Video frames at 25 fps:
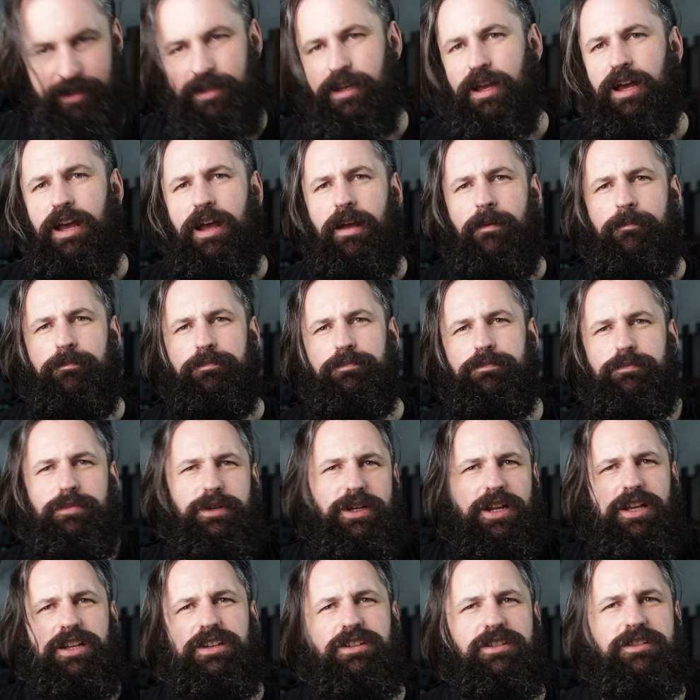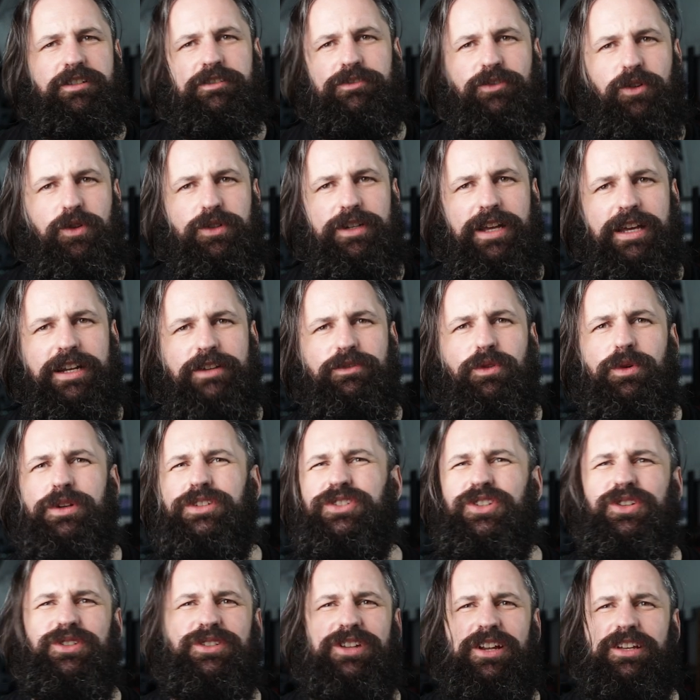But I couldn't afford it. And I've
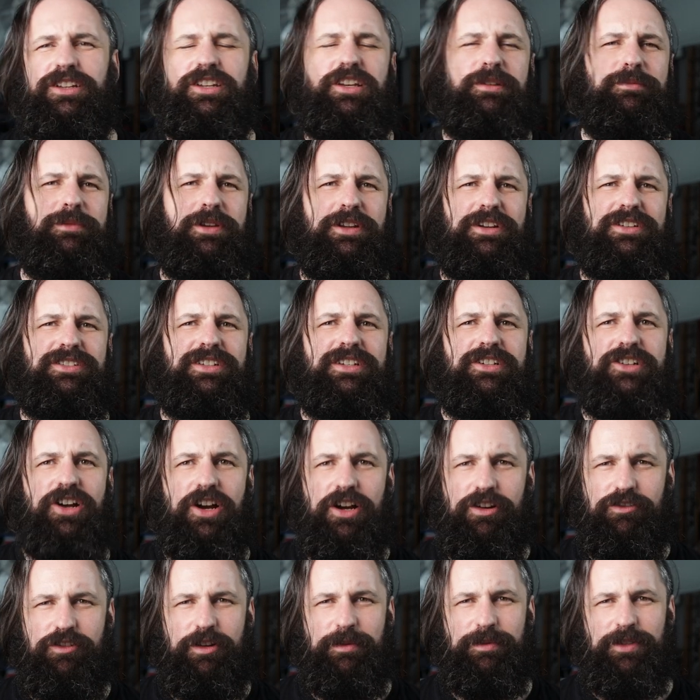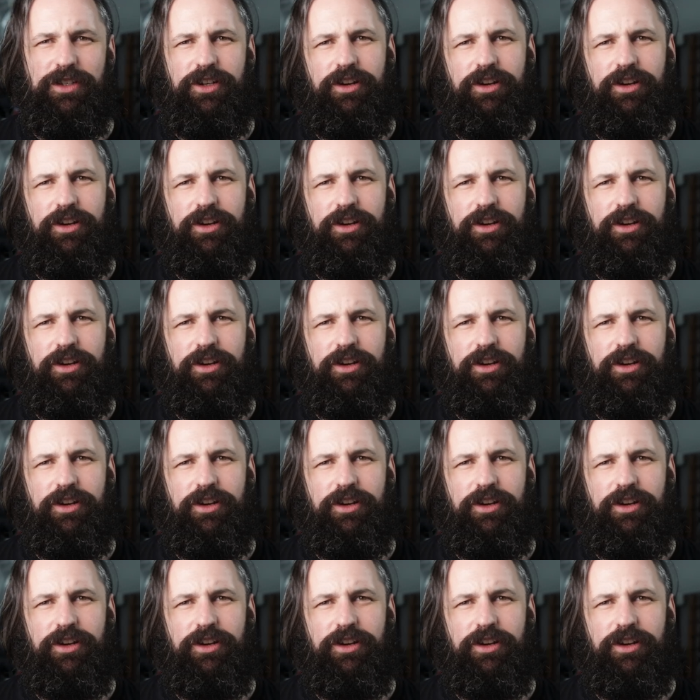always used like community darkrooms.